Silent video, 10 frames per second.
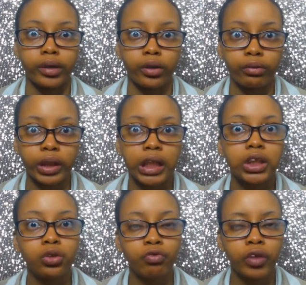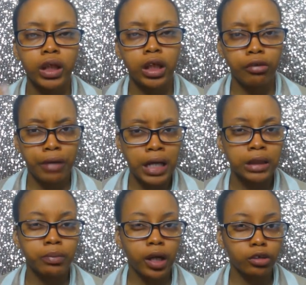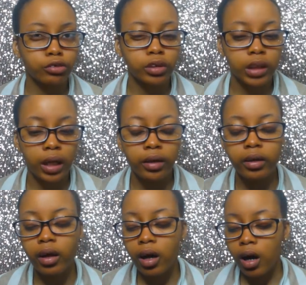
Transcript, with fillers: and over again to fully grasp and understand it.